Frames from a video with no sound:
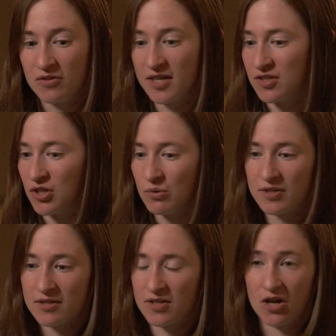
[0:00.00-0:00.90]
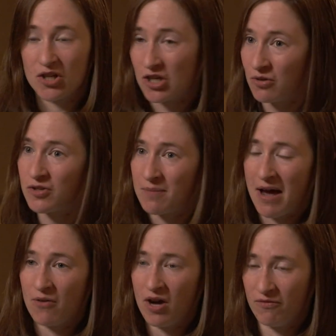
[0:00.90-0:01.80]
This uses a huge
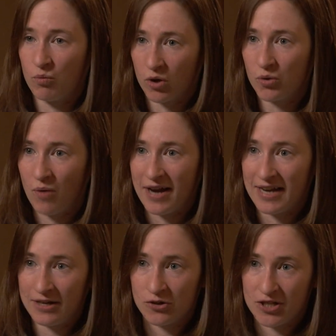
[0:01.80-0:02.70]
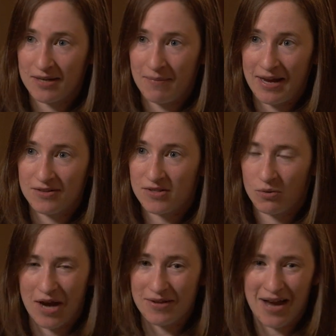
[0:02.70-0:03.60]
amount of worldwide energy demand.
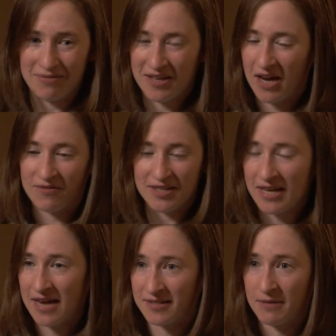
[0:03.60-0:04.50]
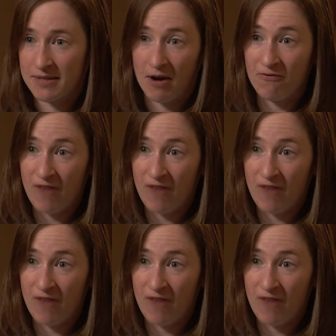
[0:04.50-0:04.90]
So I think I've seen estimates about